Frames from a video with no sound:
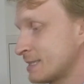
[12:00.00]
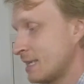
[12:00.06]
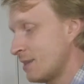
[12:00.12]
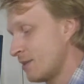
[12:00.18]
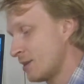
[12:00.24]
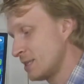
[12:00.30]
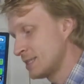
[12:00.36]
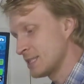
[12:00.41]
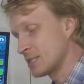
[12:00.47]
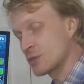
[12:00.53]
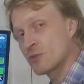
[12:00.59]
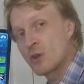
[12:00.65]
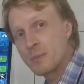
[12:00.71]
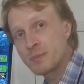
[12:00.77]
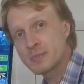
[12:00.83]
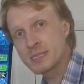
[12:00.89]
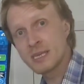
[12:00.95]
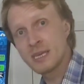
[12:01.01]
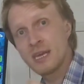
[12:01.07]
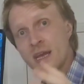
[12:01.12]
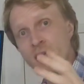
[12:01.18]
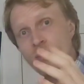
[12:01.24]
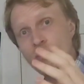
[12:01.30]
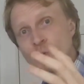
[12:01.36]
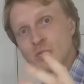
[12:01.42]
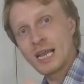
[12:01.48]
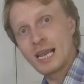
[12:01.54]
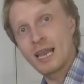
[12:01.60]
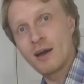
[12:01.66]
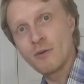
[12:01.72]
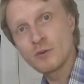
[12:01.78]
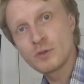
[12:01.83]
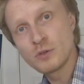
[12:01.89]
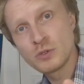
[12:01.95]
said there is a scripts which
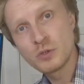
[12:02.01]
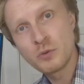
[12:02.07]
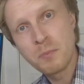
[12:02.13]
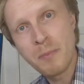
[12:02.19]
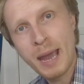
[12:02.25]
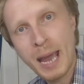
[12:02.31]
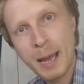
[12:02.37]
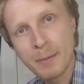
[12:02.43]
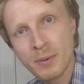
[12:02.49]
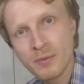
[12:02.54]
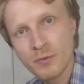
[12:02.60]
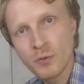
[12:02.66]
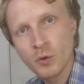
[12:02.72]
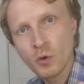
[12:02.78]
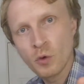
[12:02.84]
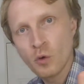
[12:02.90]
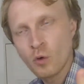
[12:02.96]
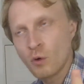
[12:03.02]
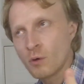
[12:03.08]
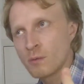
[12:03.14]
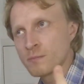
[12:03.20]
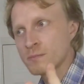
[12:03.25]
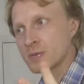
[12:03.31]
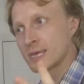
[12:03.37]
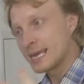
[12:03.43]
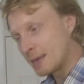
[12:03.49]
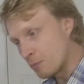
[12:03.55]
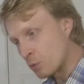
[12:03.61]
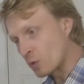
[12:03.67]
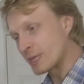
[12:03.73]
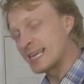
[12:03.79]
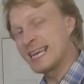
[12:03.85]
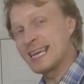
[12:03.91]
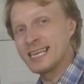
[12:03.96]
allow you to map your
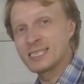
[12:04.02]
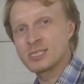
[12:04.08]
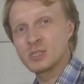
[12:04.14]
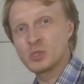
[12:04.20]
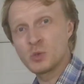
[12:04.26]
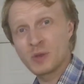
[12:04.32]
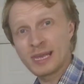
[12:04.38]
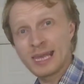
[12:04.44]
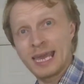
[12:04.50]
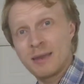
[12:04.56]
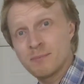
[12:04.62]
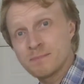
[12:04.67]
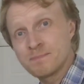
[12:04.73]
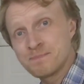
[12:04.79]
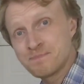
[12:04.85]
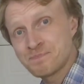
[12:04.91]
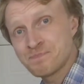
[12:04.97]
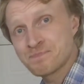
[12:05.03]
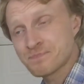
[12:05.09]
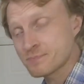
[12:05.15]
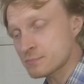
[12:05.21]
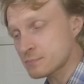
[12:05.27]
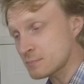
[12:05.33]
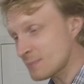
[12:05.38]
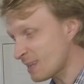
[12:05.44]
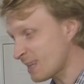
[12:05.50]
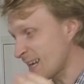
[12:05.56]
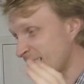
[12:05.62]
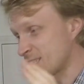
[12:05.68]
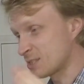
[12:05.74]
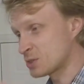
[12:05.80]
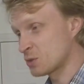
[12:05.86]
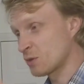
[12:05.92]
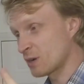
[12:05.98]
keyboard keys to a game
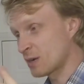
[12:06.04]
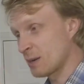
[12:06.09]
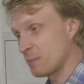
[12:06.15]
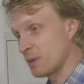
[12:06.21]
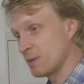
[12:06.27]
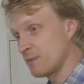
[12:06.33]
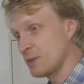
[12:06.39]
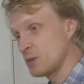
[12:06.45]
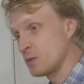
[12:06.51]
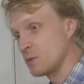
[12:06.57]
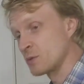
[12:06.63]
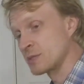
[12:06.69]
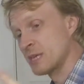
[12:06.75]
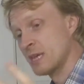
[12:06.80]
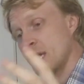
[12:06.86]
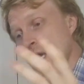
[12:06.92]
I saw a couple of videos